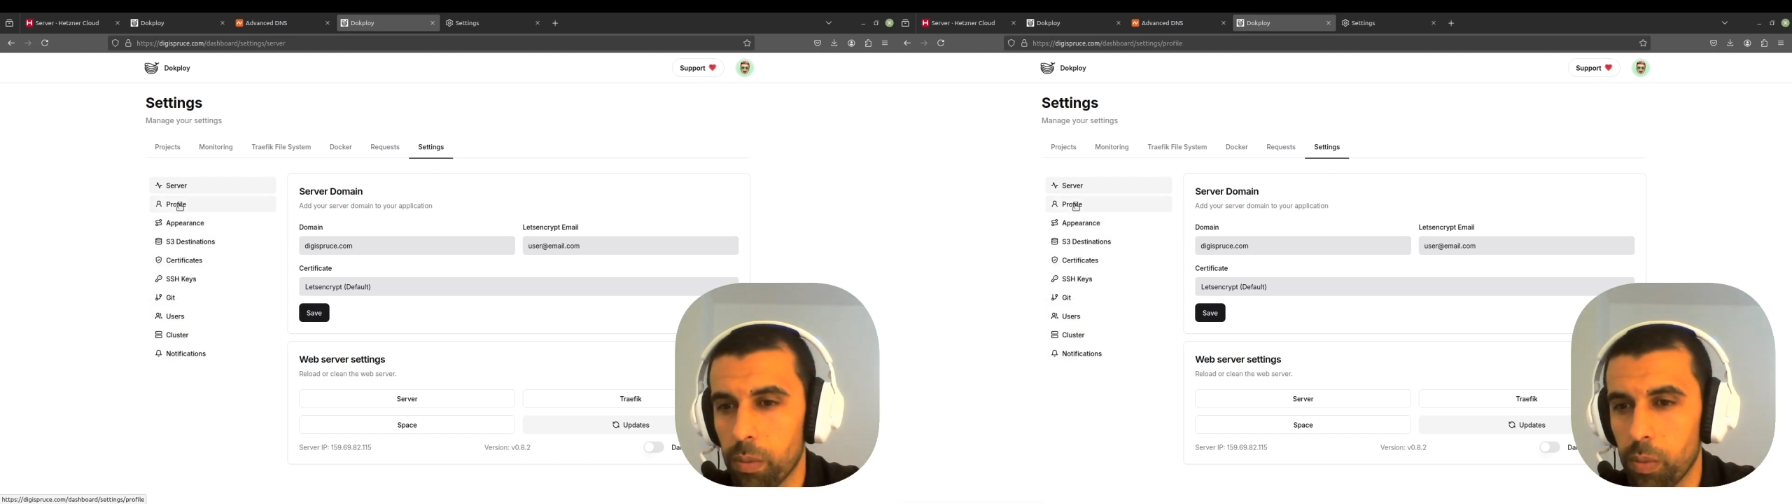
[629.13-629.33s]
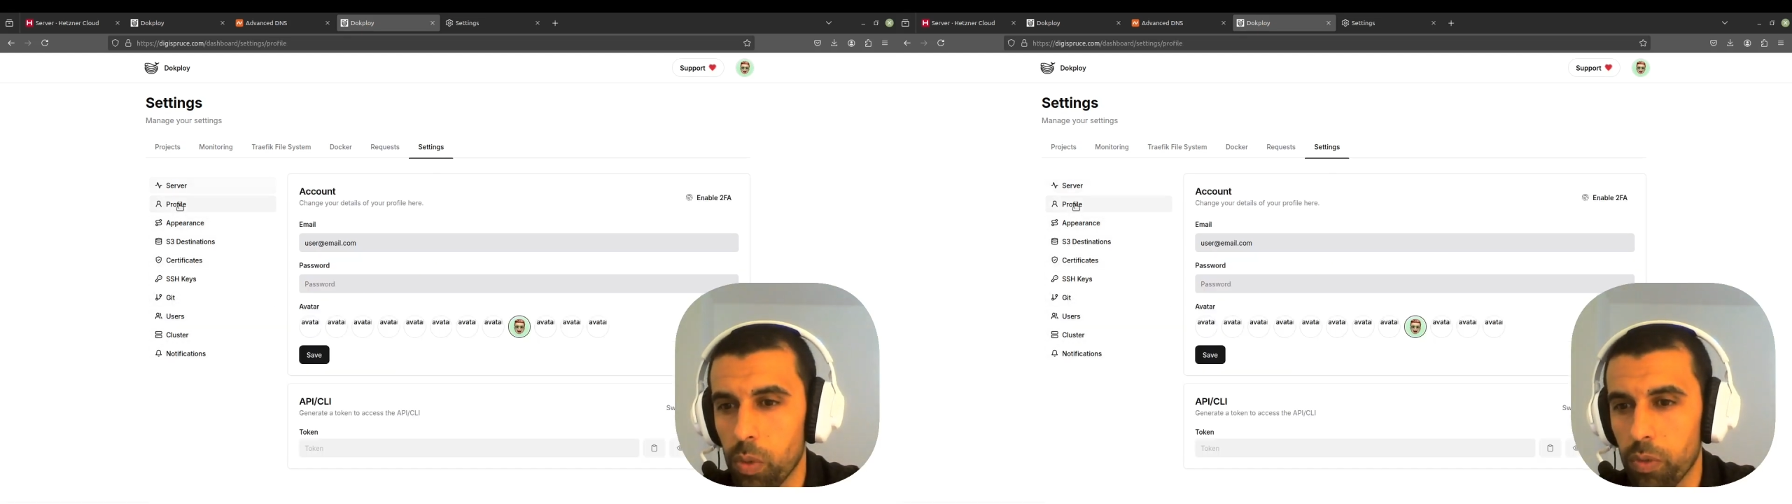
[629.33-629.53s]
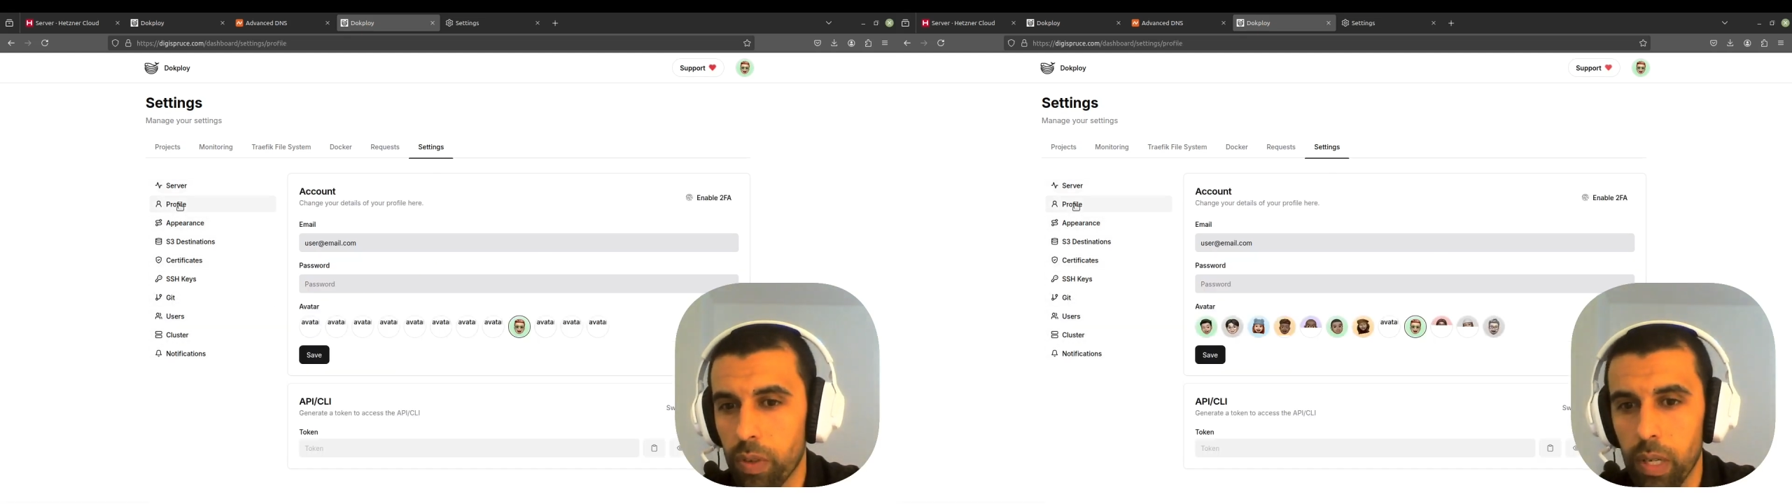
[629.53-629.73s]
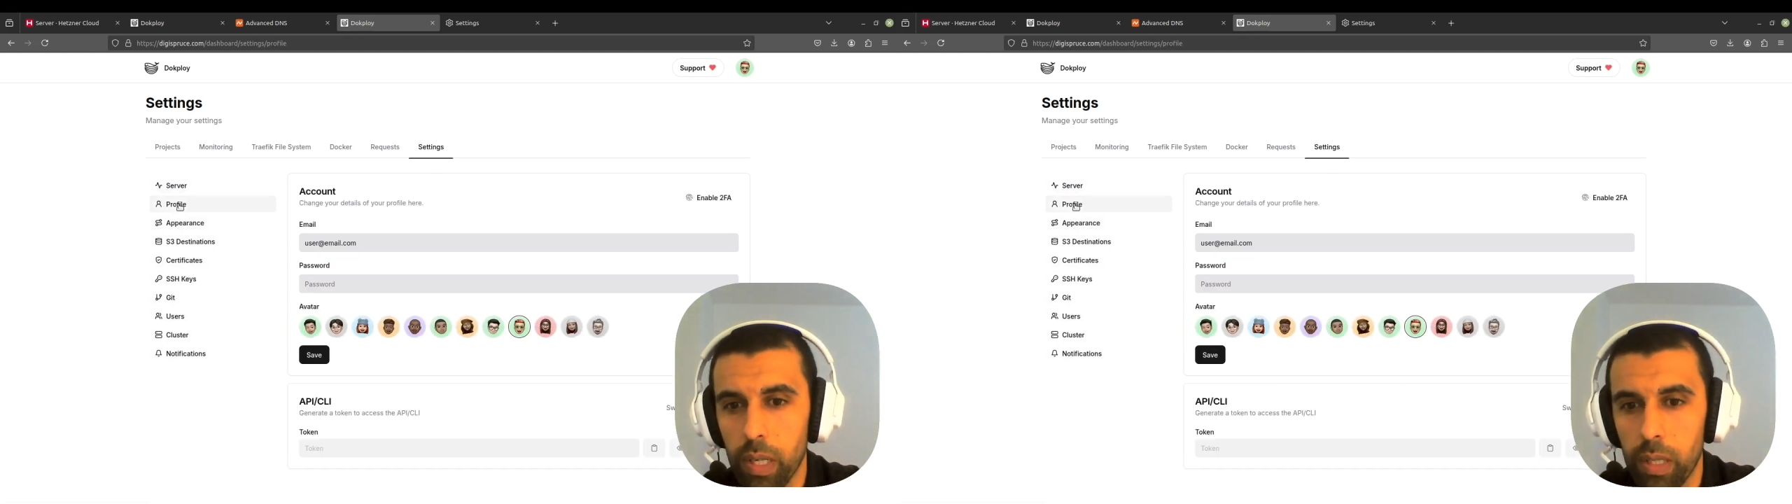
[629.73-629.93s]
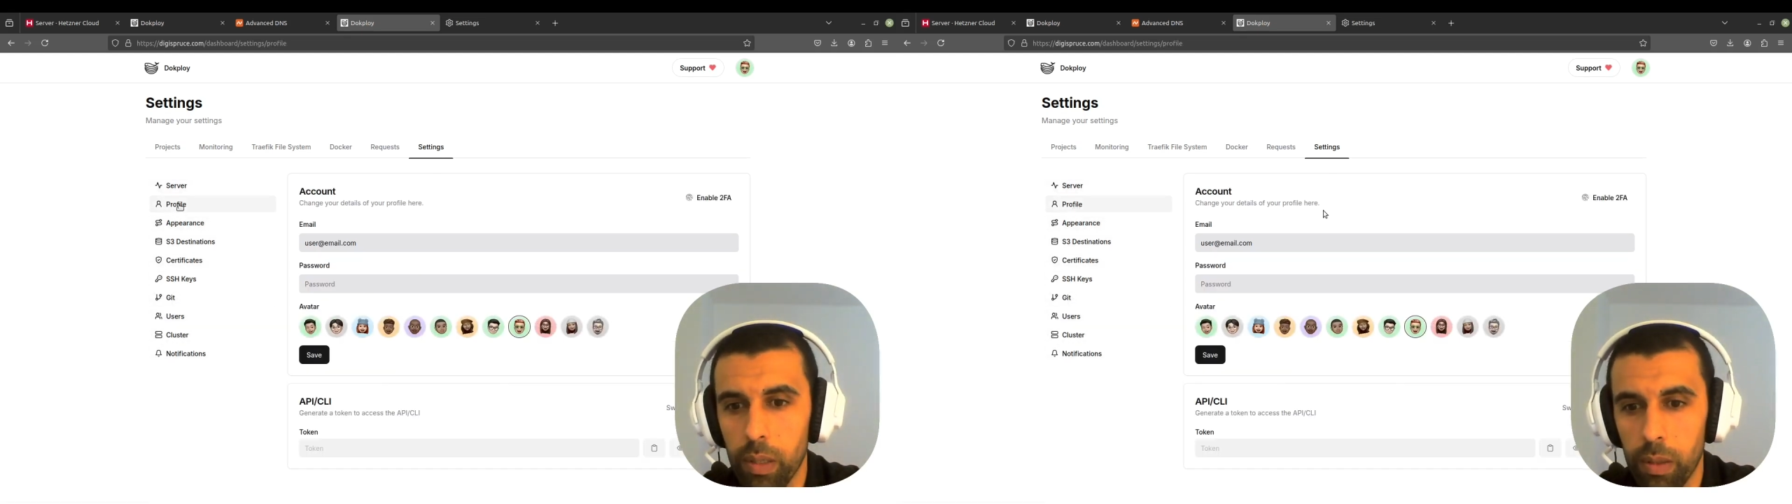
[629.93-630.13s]

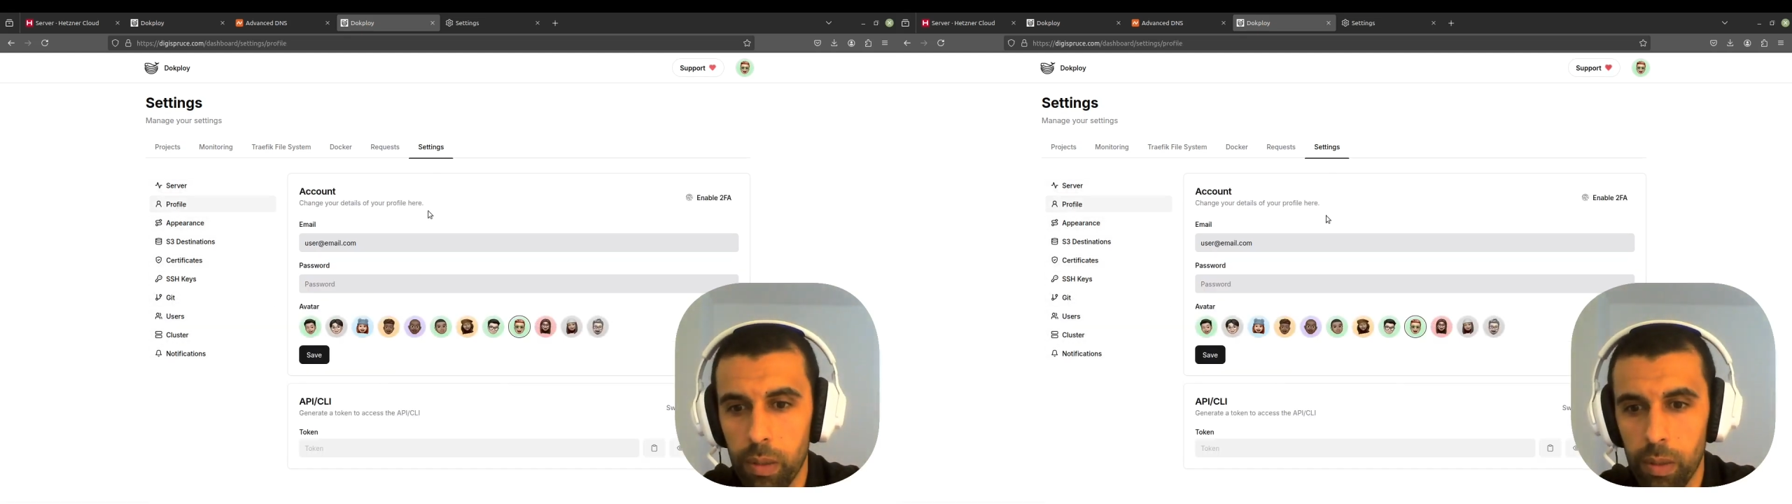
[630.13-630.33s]
profile,